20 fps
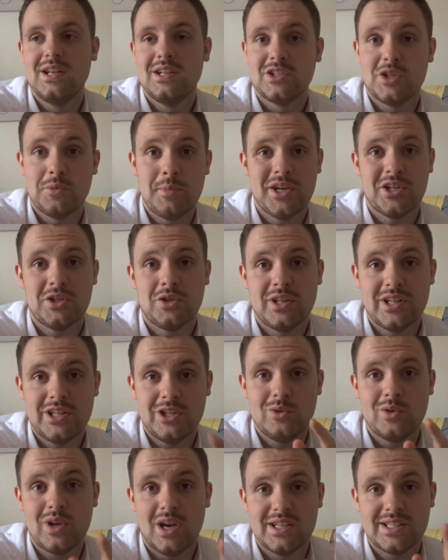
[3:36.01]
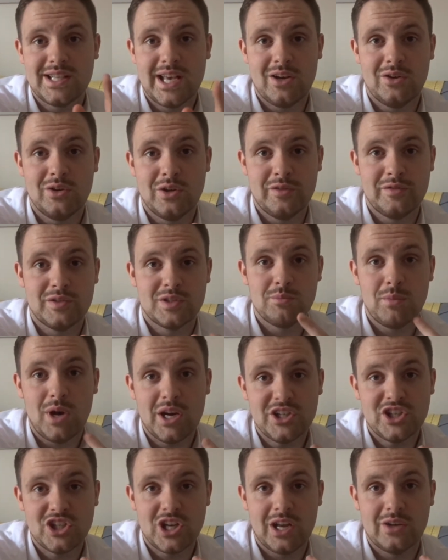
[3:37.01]
So make sure that you guys head on over to
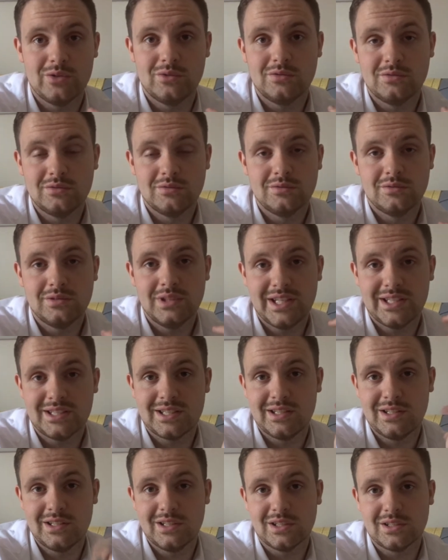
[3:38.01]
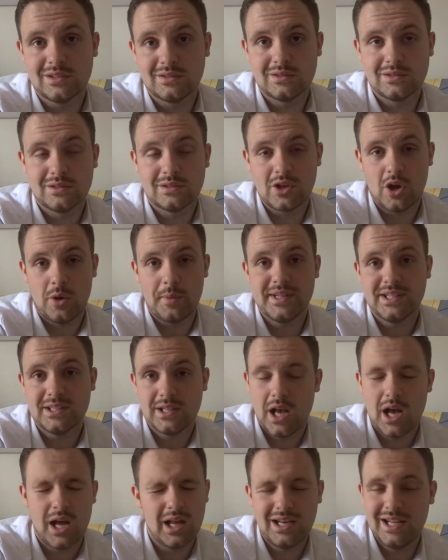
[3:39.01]
my channel links in the comment,
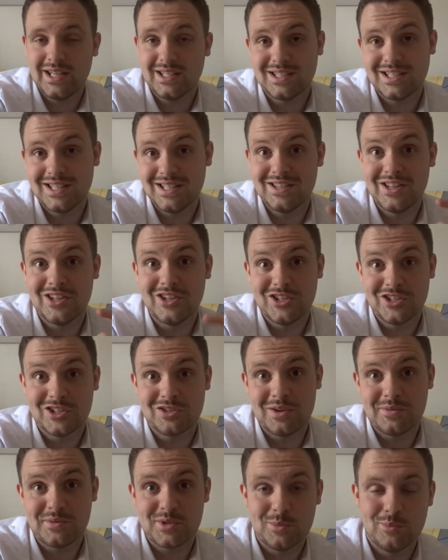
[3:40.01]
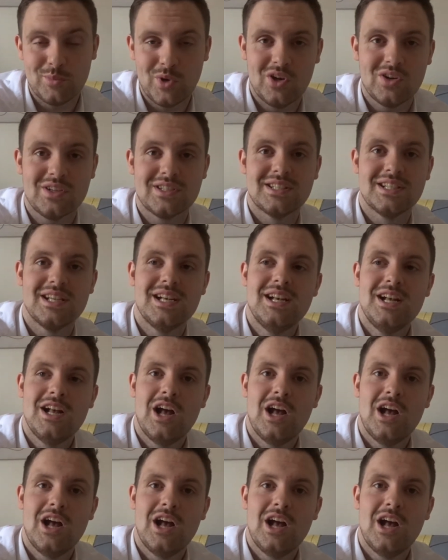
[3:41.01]
uh, links in the description box,